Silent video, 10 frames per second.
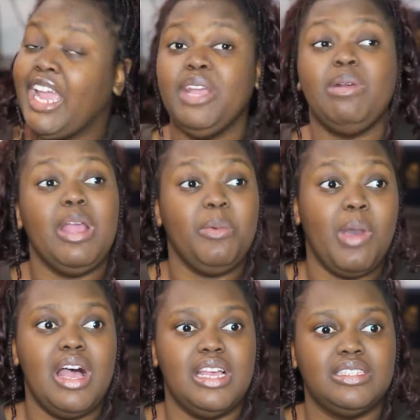here I
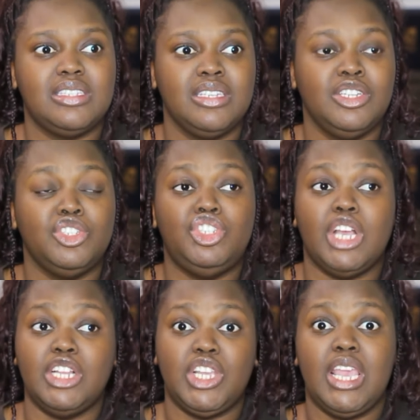was
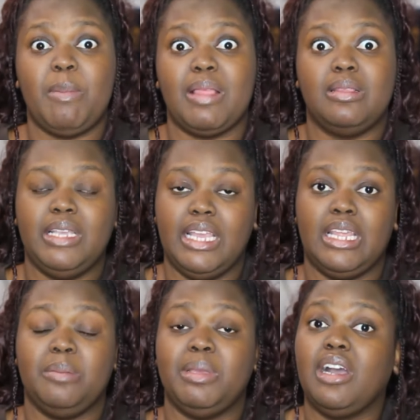judging him at the
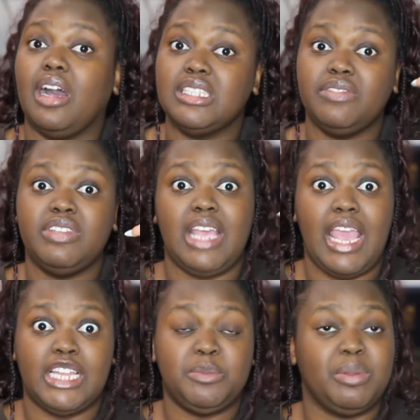beginning because of his
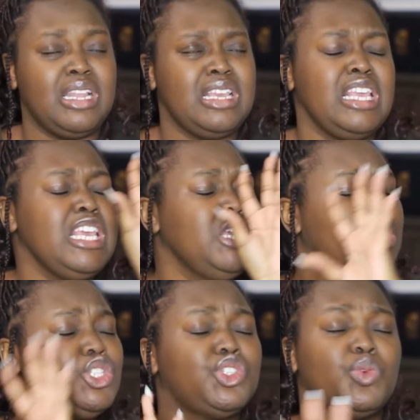age, but then he
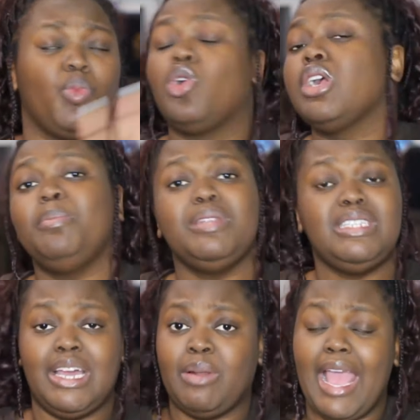swore up and
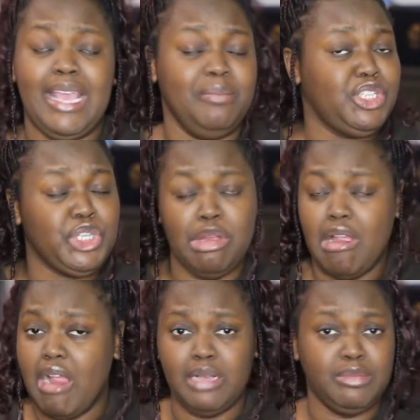down, I'm
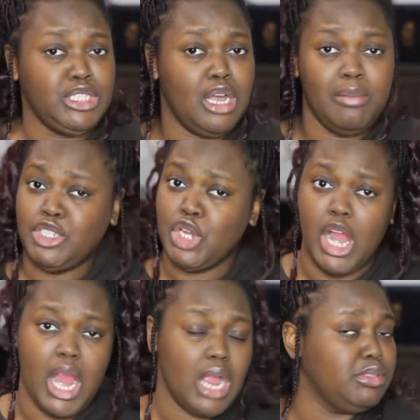mature, I'm so
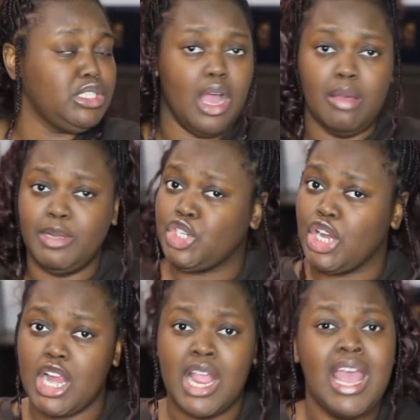mature, I'm so
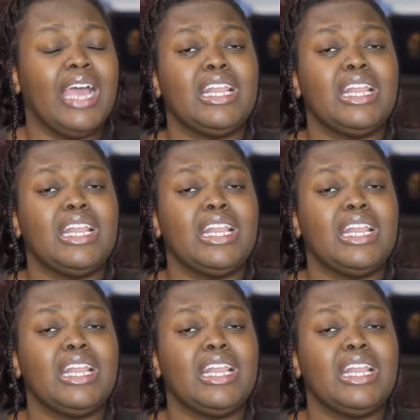mature.